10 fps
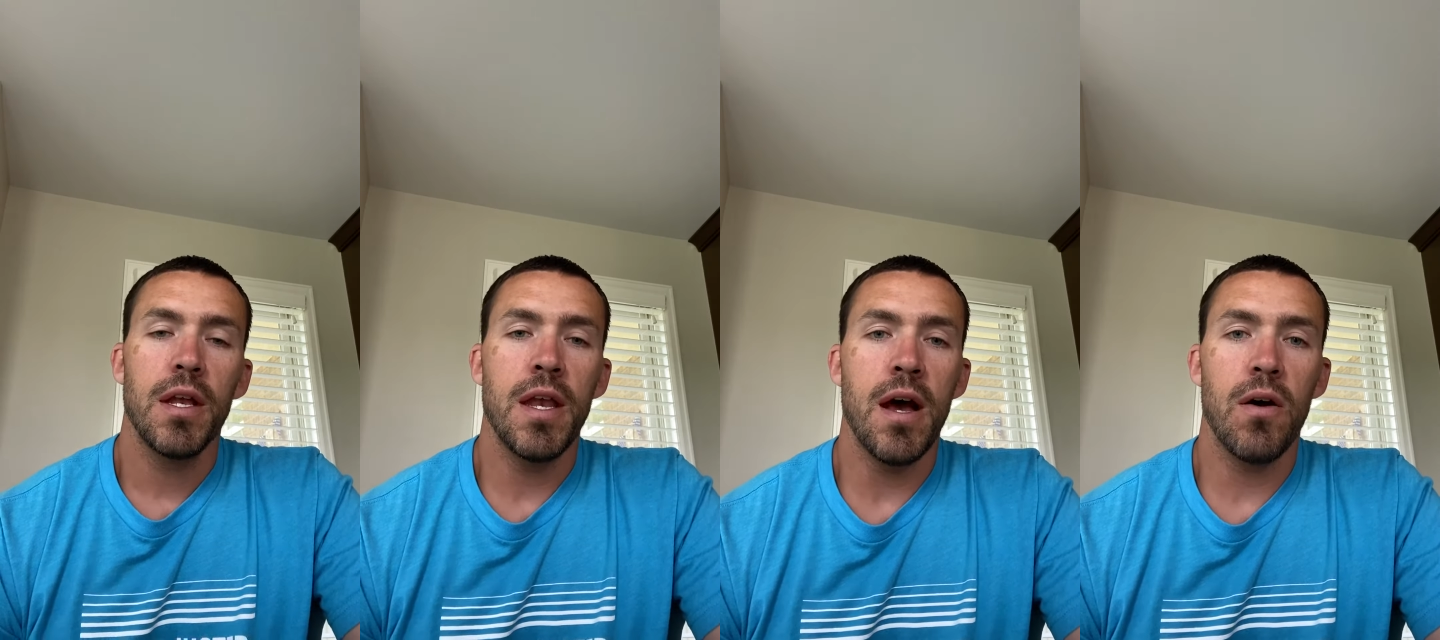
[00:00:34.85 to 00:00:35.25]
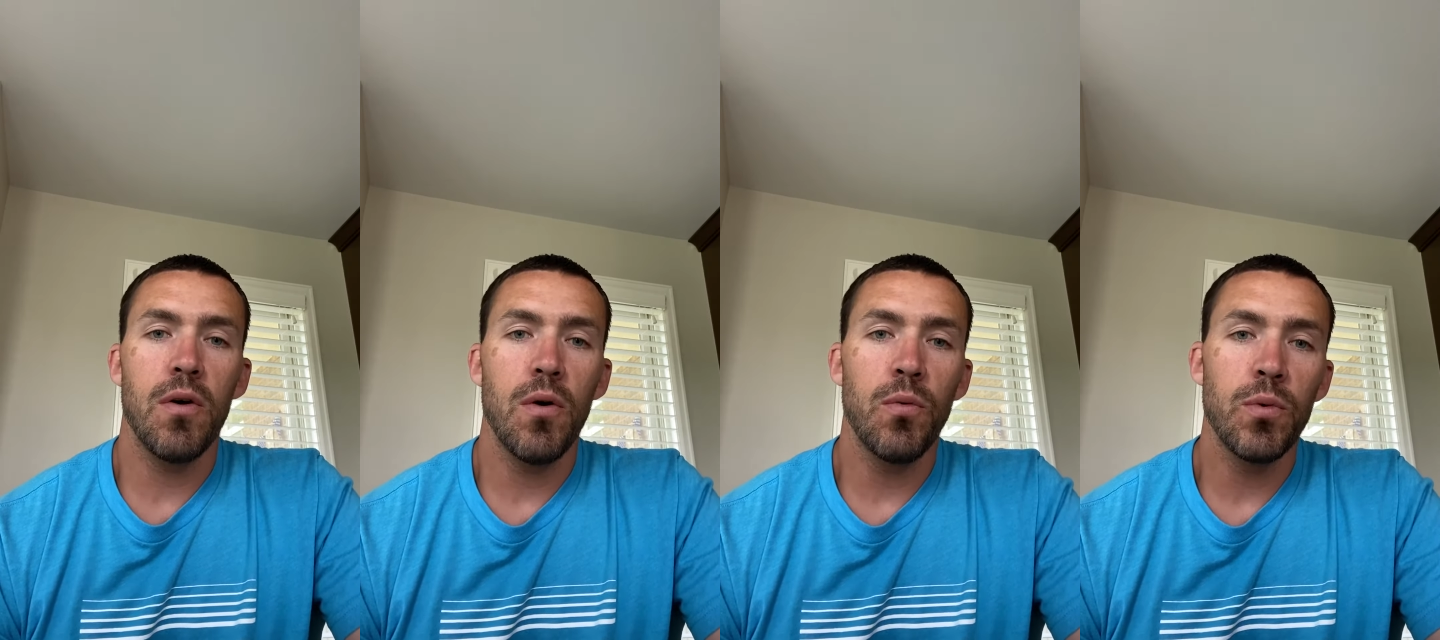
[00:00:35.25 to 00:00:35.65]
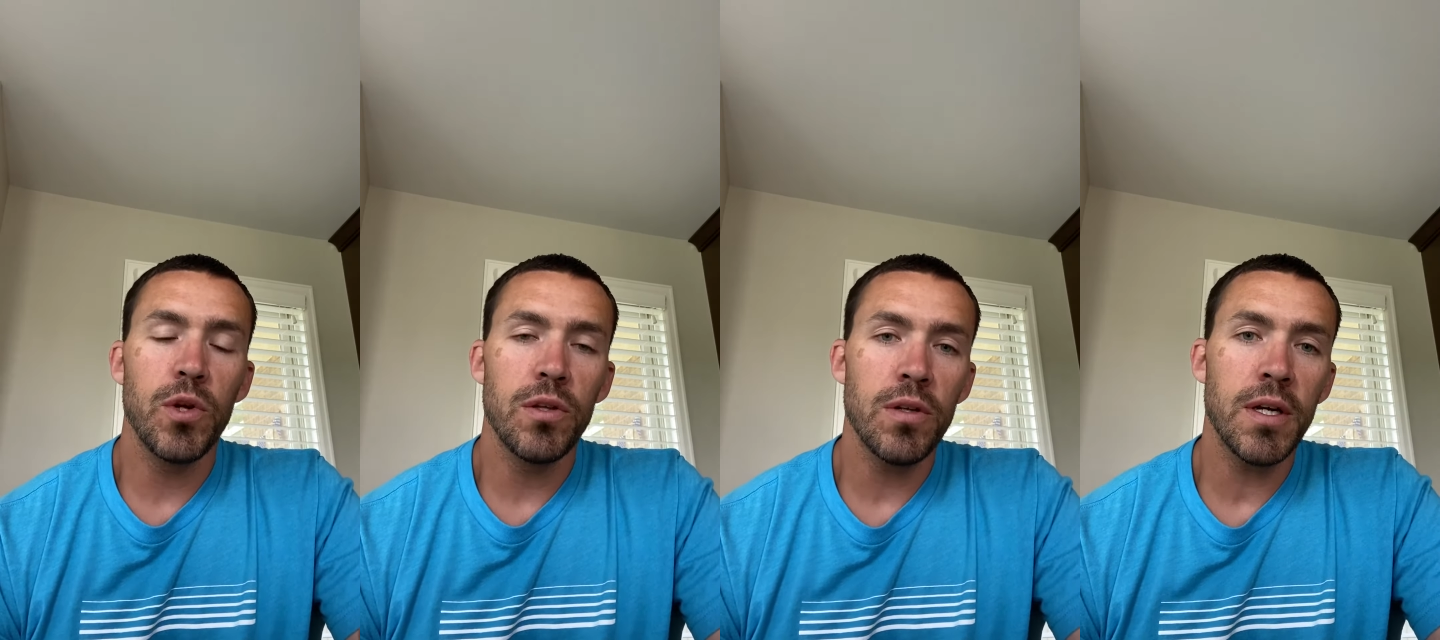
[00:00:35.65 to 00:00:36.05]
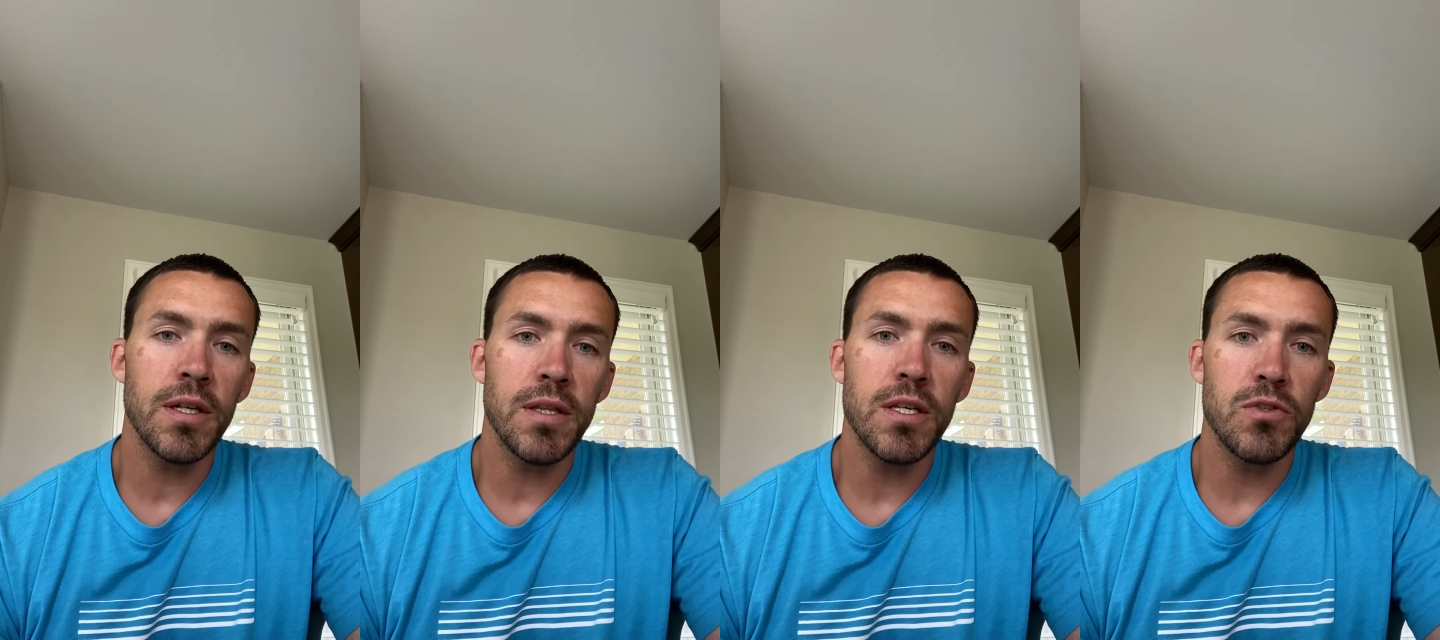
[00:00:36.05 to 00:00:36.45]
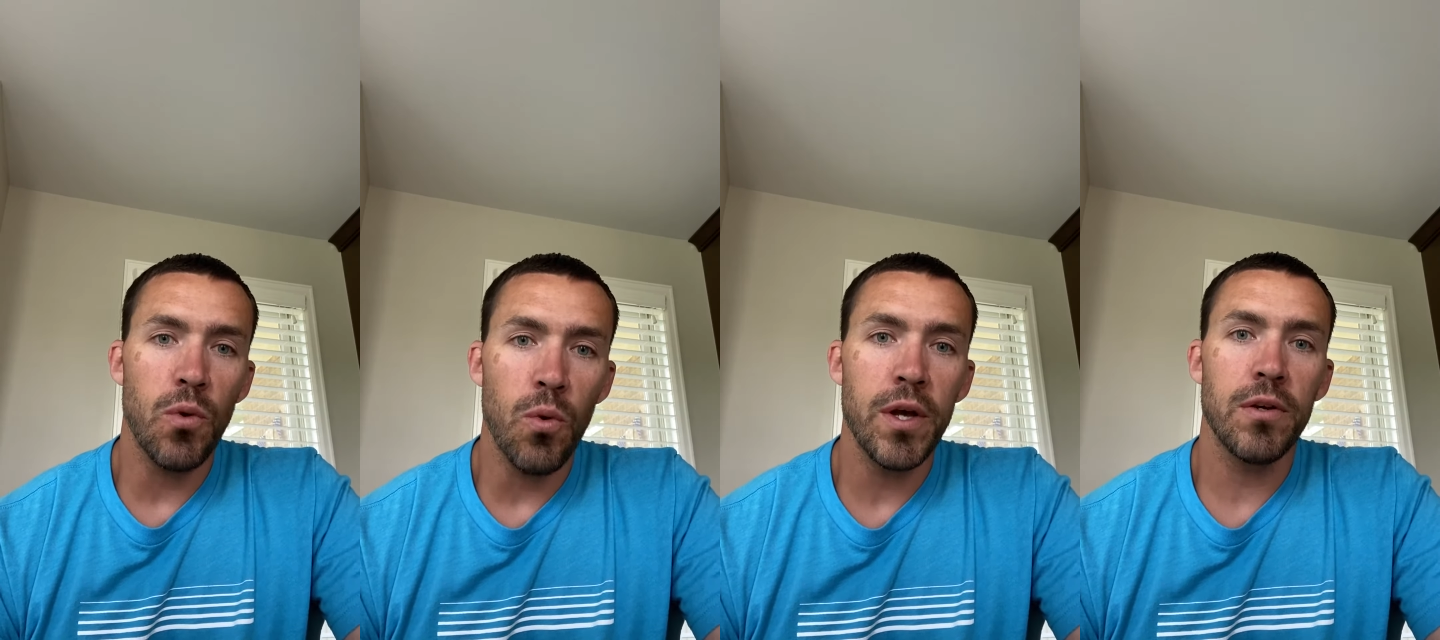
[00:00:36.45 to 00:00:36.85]
Now, when we look at these
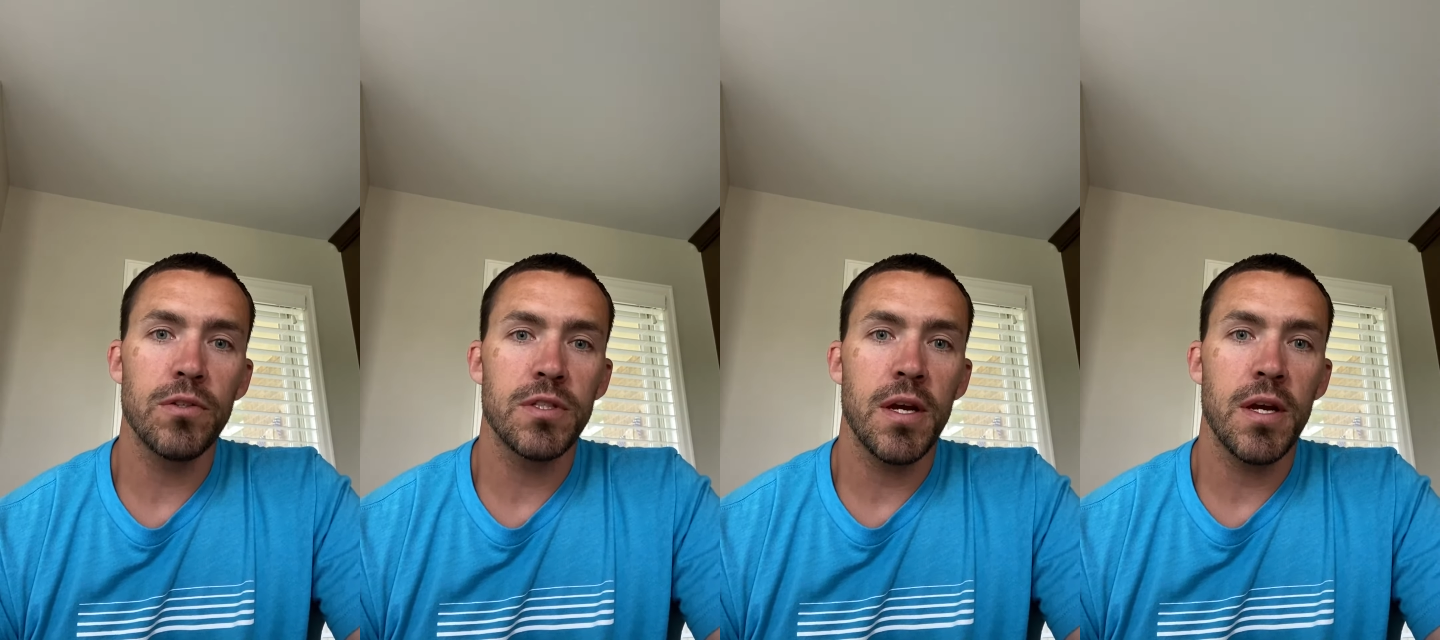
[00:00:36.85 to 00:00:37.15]
oils,